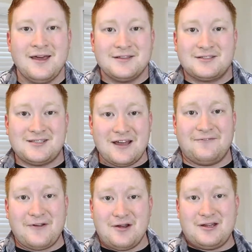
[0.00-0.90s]
Set
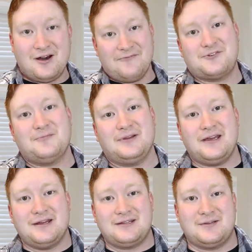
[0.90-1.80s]
very
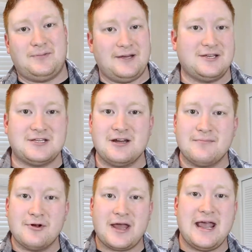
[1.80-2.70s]
comfortably into place
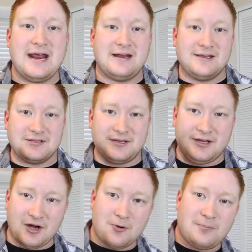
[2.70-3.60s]
number 8 is the
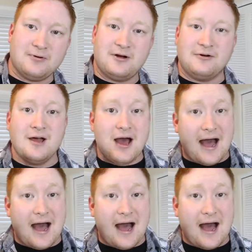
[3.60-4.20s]
GoPro.